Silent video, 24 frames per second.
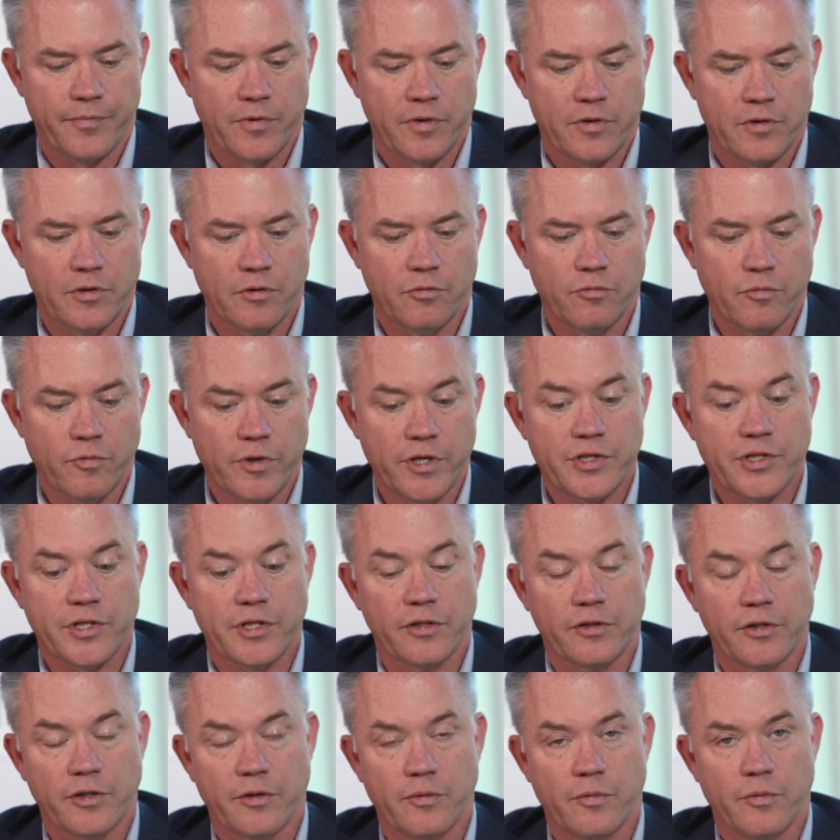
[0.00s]

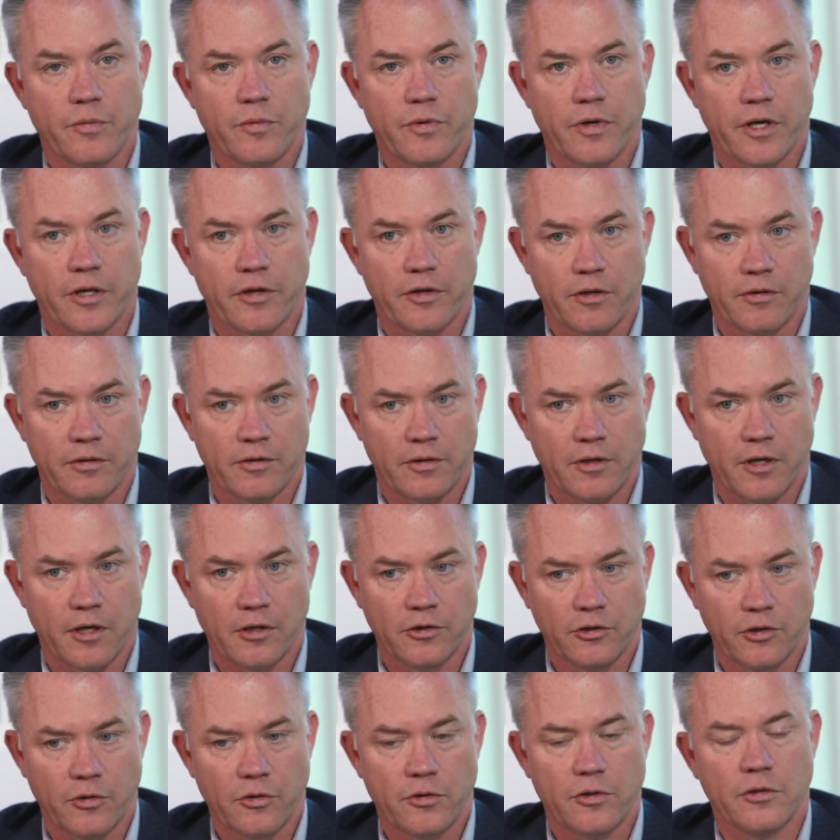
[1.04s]
Recently, our
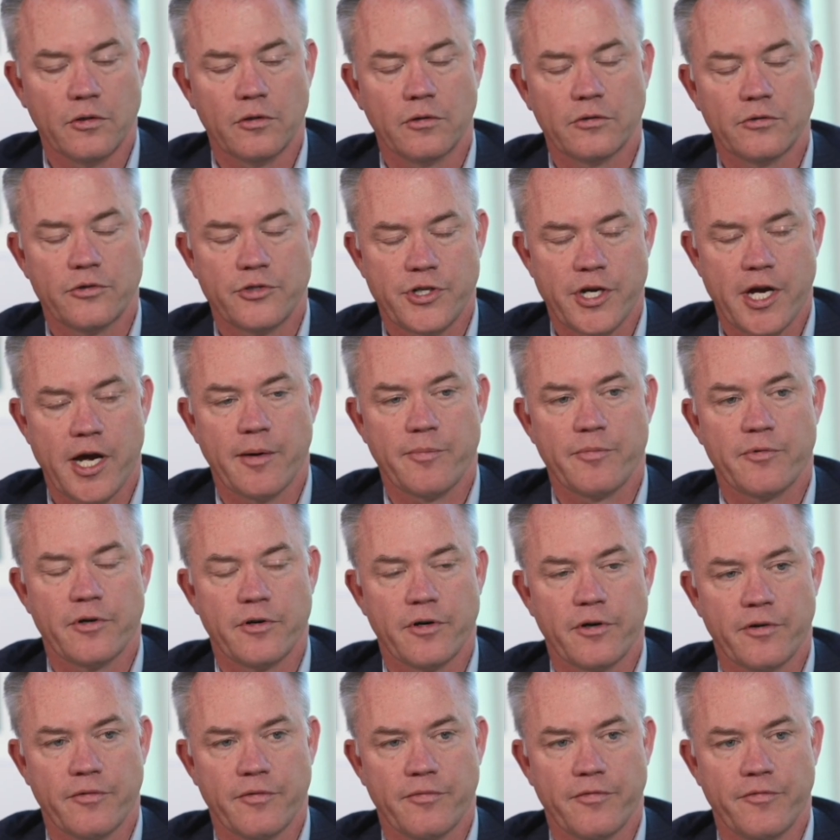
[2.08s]
local
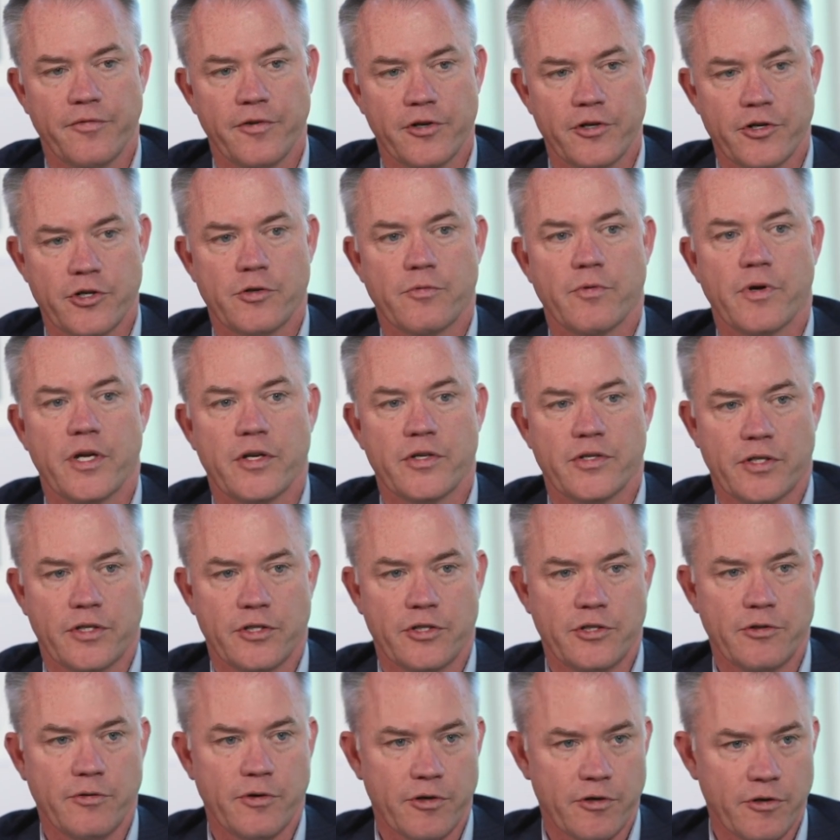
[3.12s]
chapter finished raising
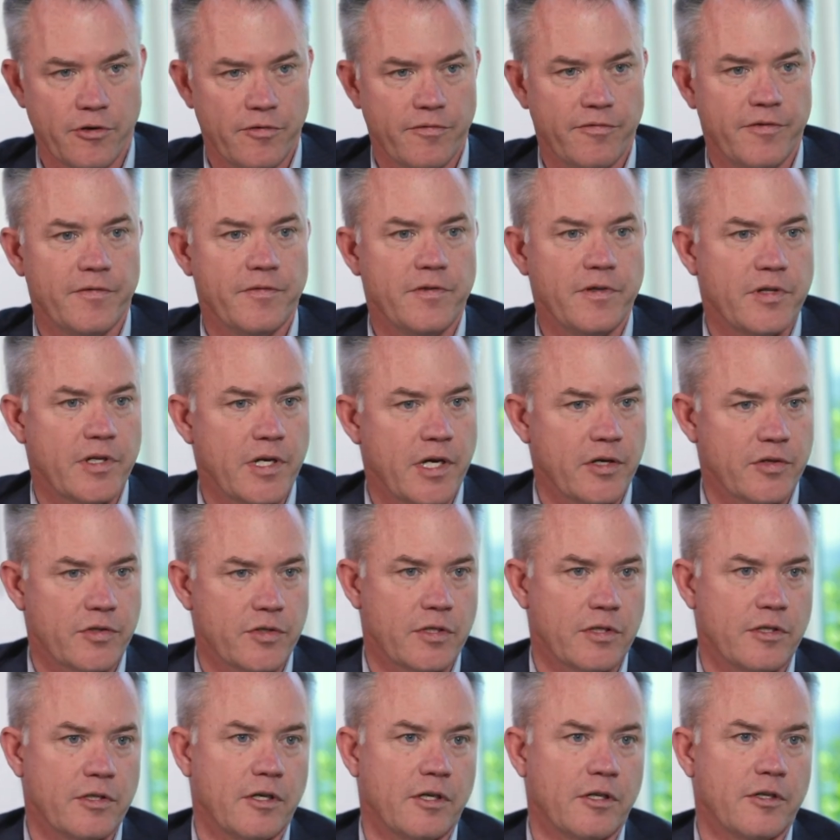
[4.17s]

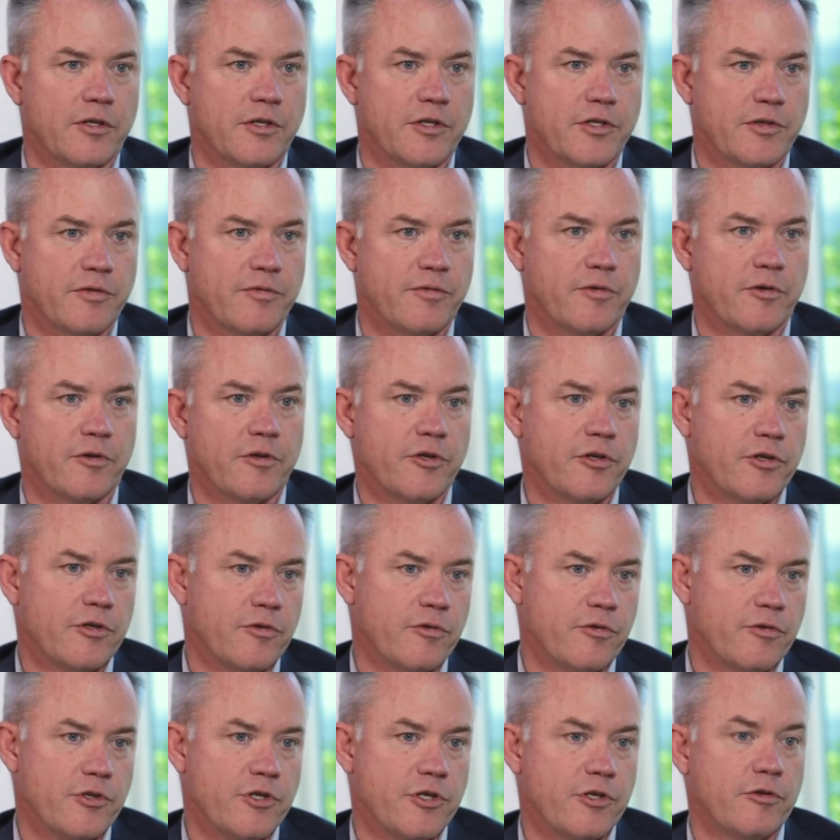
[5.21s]
$250,000 for a
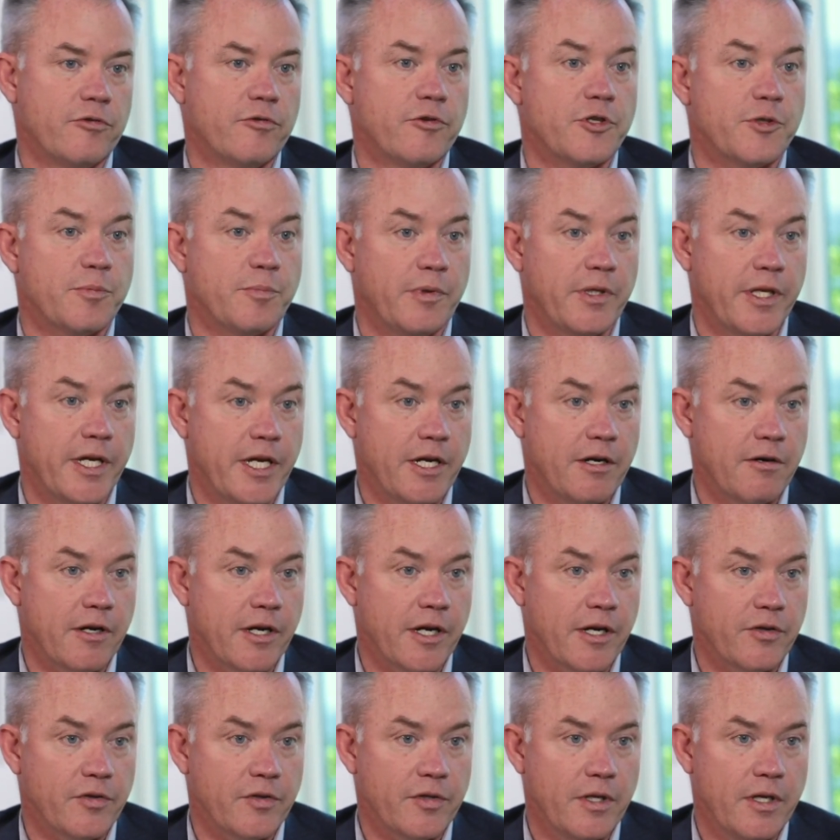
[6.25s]
new children's
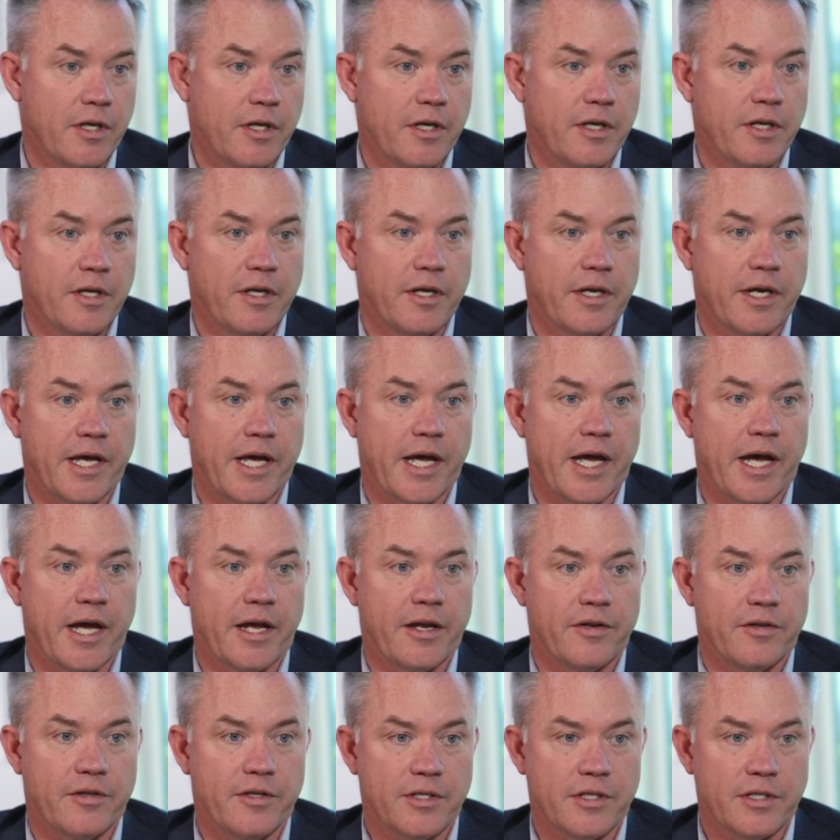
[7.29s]
playground
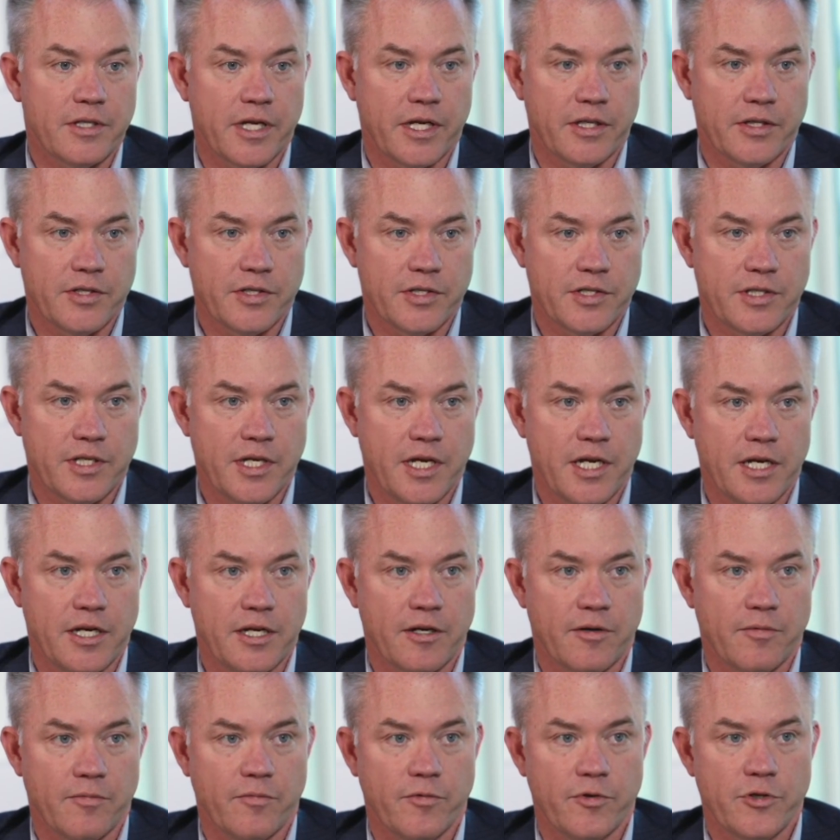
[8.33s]
at the
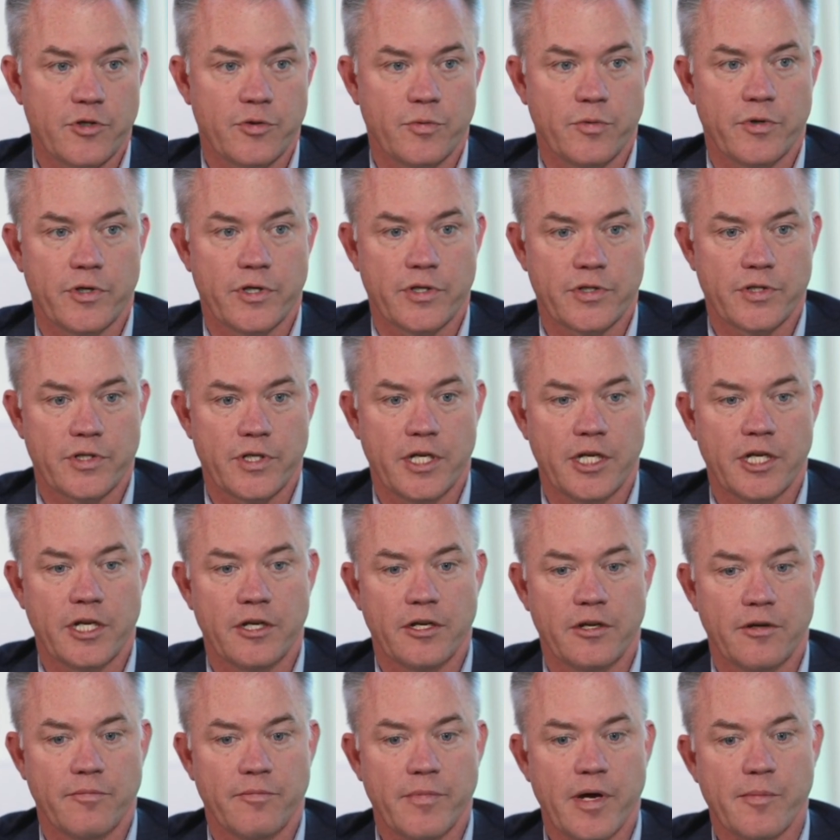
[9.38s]
stadium, which was
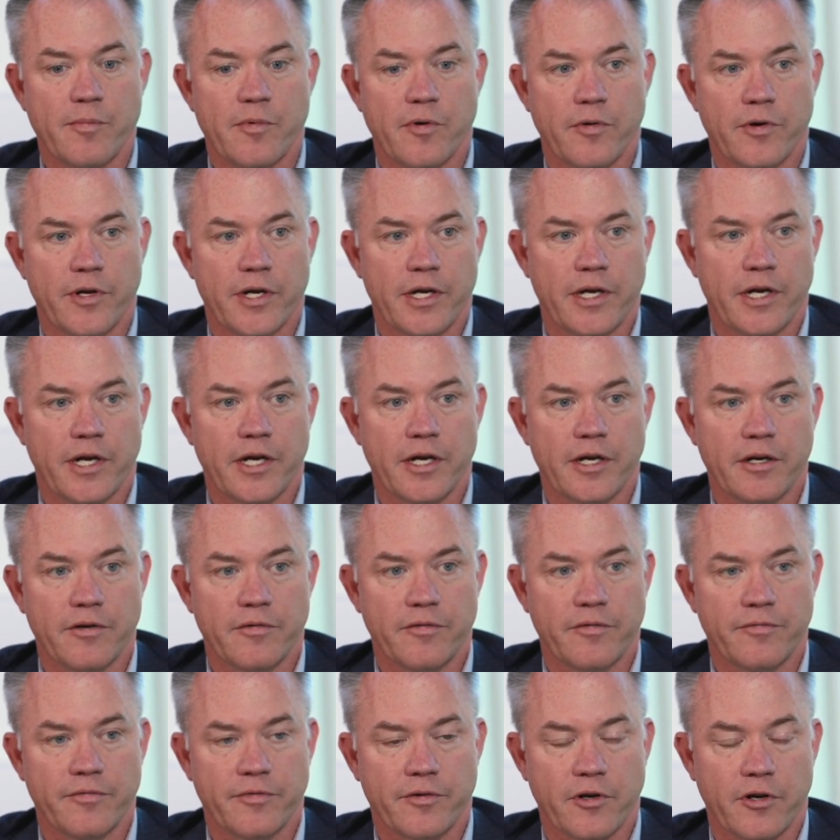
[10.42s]
in memory
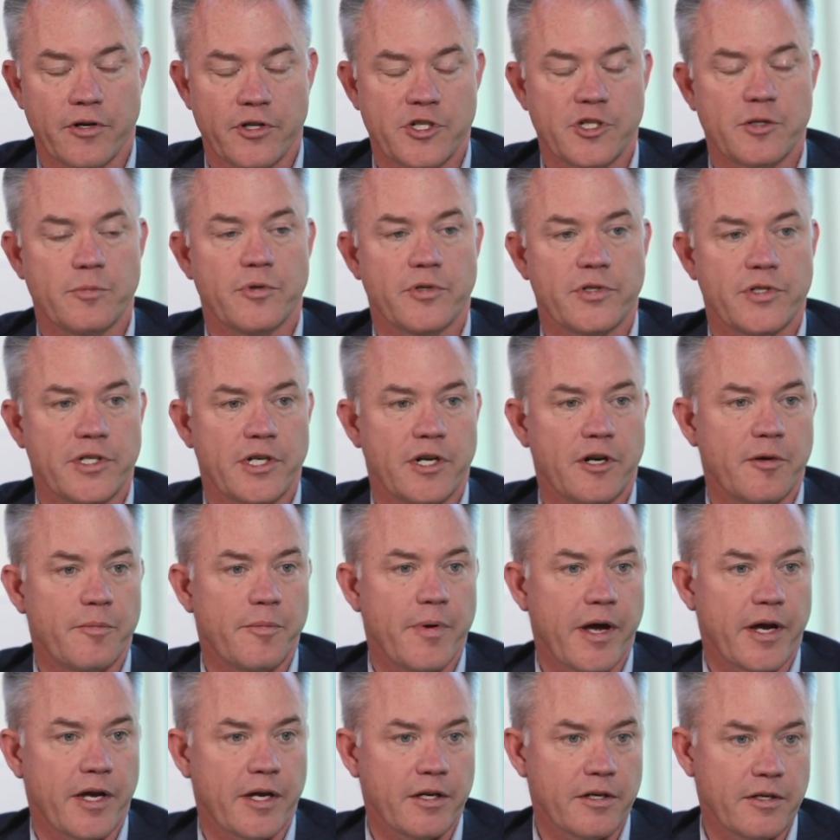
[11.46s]
of Constable Sarah
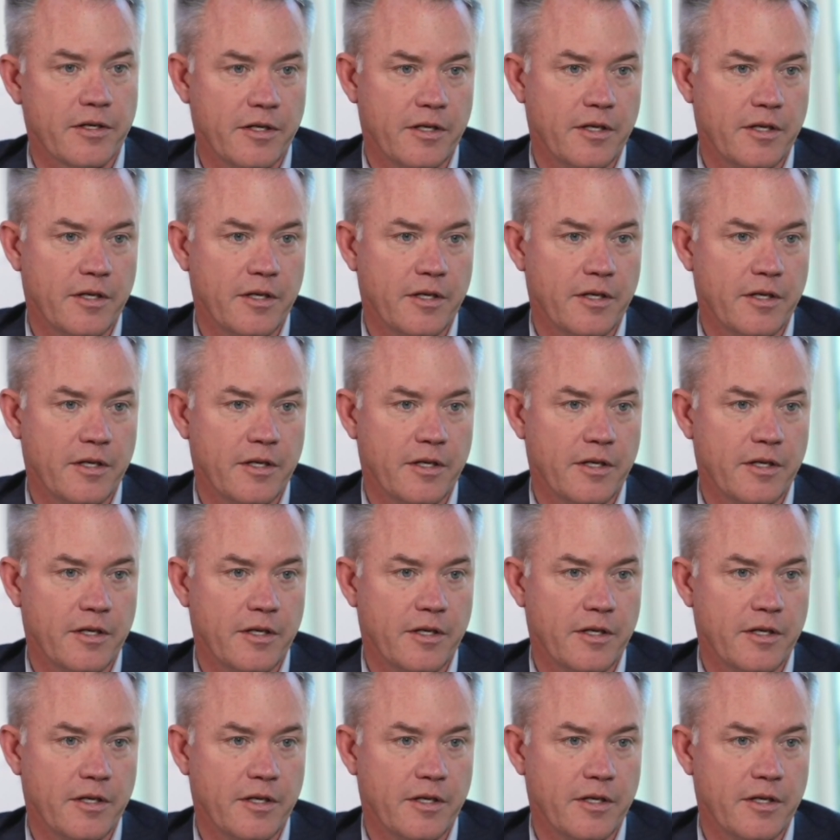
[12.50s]
Beckett,